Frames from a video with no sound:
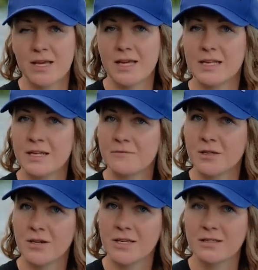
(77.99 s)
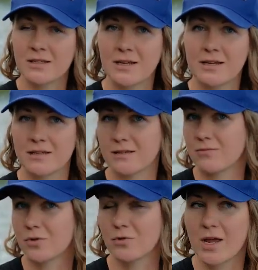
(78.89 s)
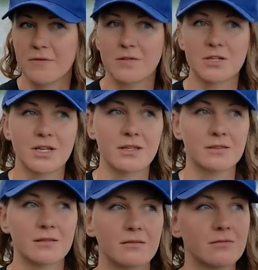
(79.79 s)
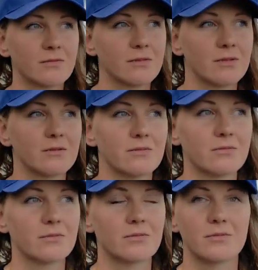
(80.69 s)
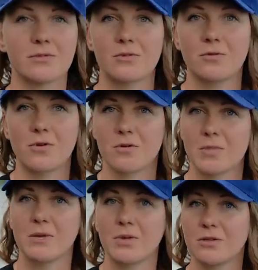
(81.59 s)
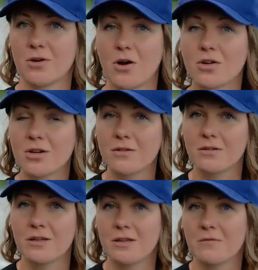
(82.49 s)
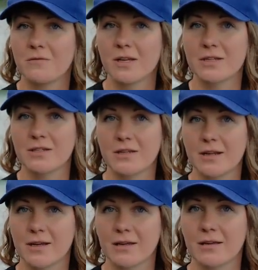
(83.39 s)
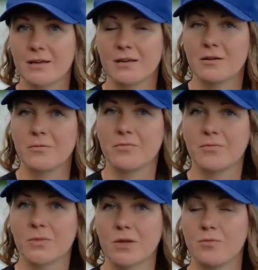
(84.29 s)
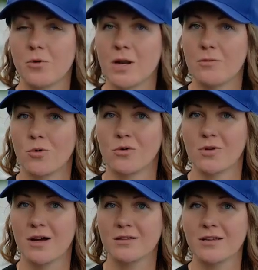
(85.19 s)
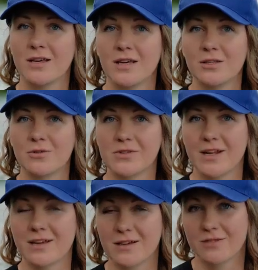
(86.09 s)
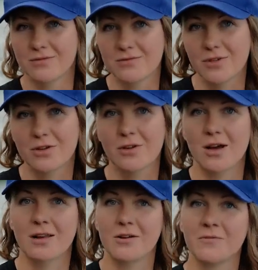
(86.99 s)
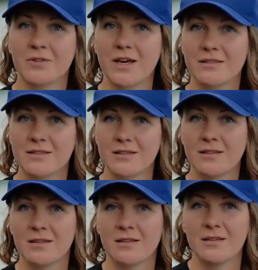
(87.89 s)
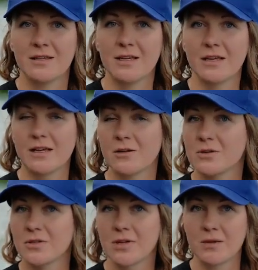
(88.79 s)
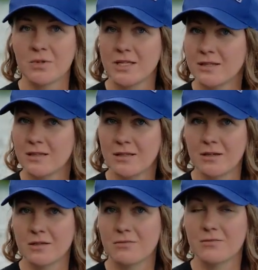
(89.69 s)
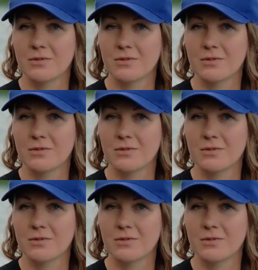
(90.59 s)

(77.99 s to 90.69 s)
And if they are eating like crayfish and or maybe darker fish like bream or rudd, use like a darker color of that, and also imitating the